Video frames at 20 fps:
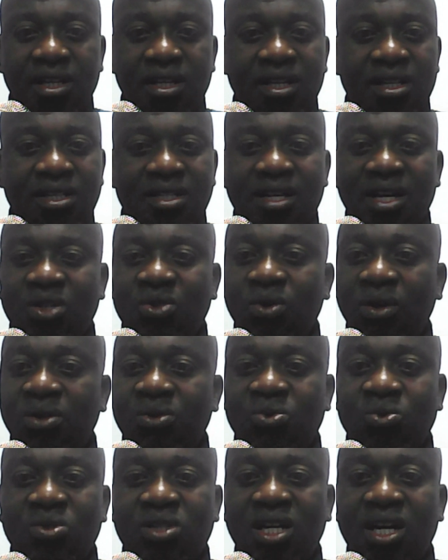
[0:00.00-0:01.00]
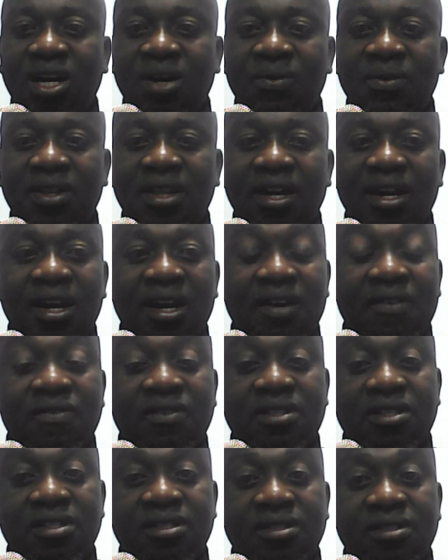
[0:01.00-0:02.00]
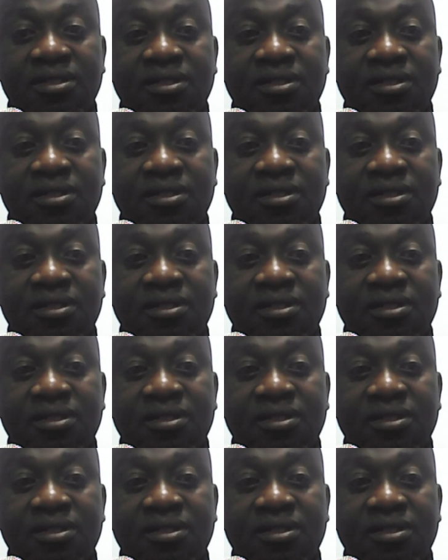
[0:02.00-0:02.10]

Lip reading: is actually to take away their lives.